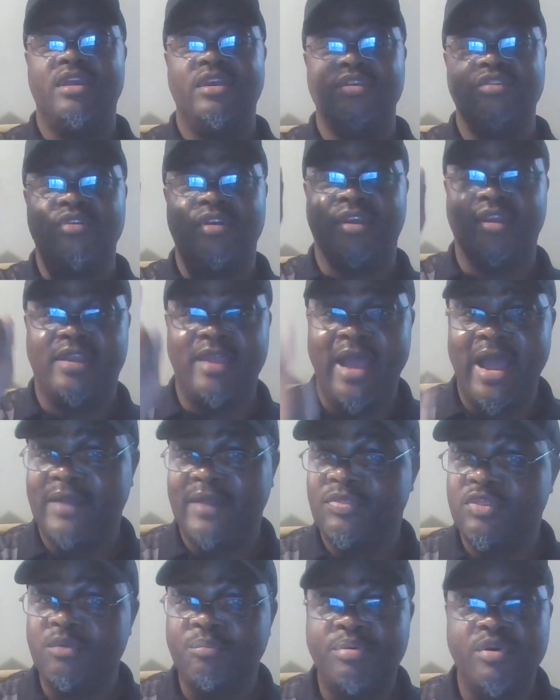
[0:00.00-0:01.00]
You
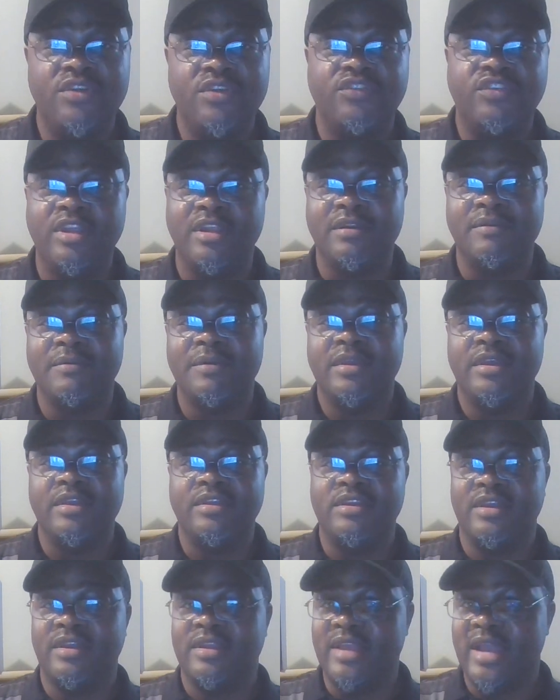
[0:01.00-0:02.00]
got to push it.
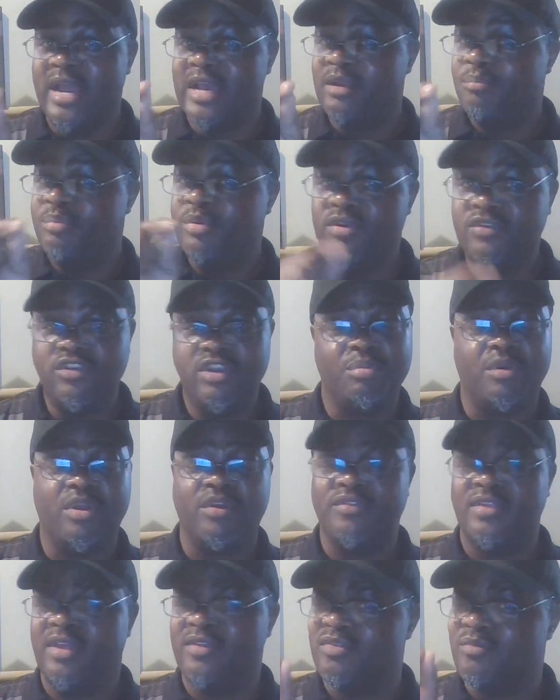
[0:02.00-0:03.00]
You got to push it
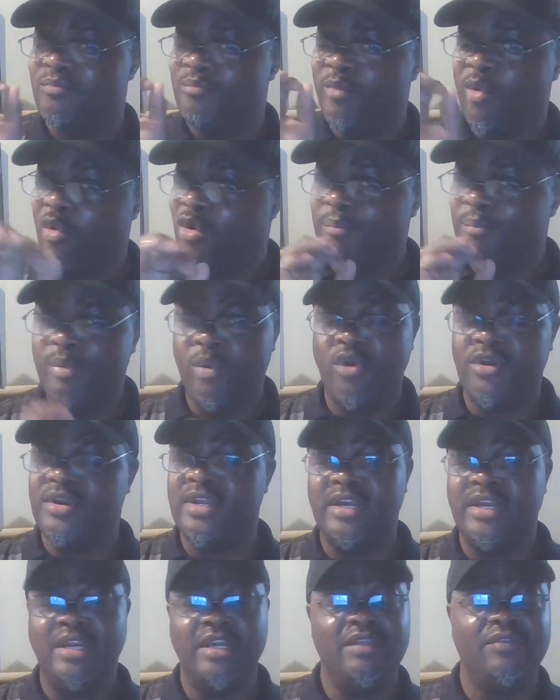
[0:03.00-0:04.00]
because that's more important
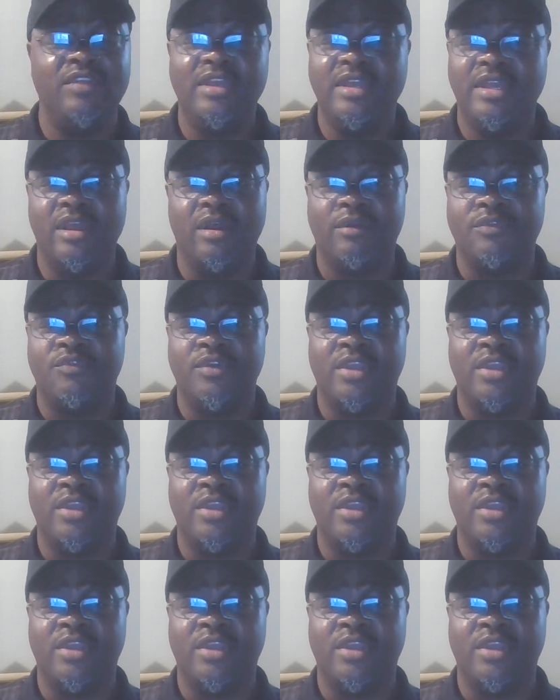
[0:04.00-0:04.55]
than anything else.